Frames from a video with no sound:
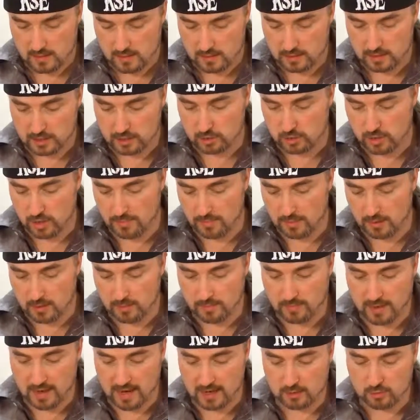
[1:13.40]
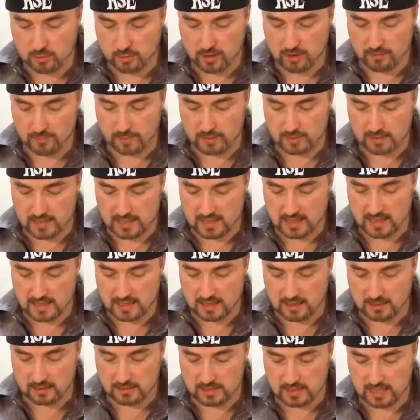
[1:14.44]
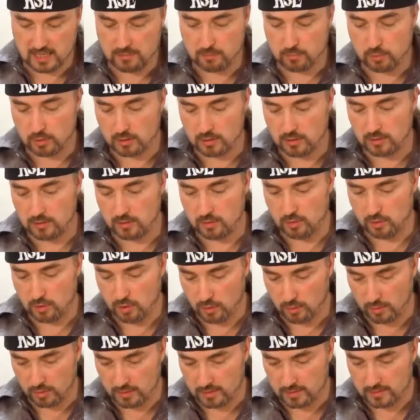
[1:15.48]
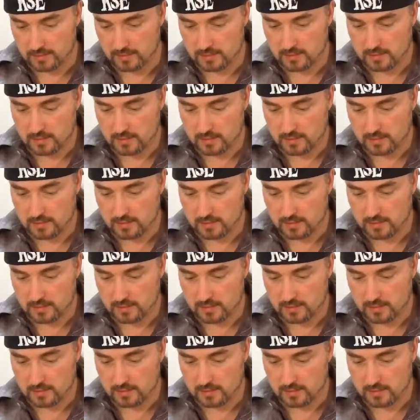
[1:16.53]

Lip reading: Distributed by 12% LLC, Brooklyn, New York.